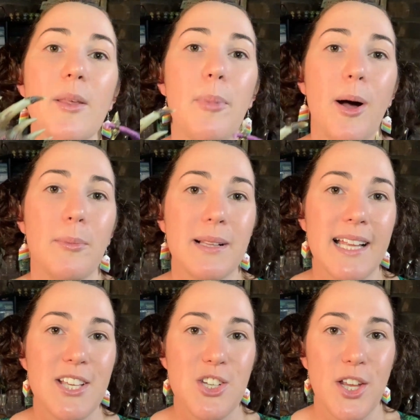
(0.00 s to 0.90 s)
the polymer
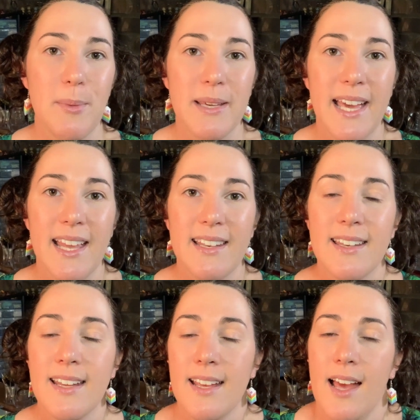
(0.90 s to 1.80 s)
clay journey began.
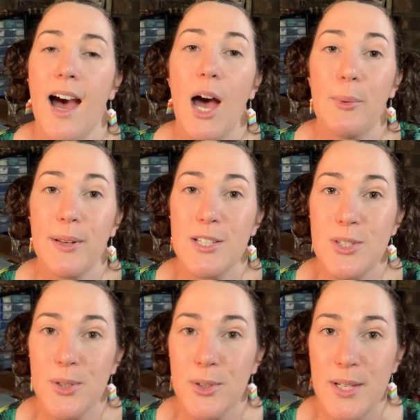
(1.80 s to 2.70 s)
I wanted
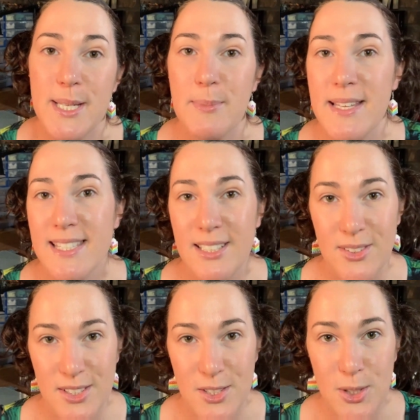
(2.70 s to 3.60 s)
to increase my
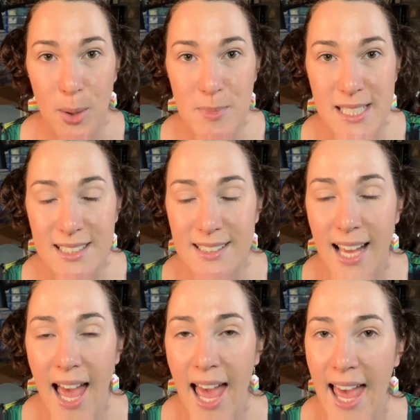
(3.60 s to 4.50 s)
skills in sculpting,
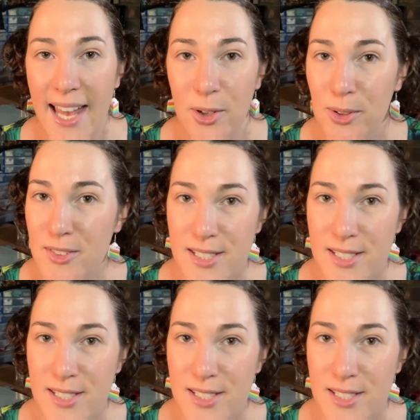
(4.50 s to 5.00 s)
and all of a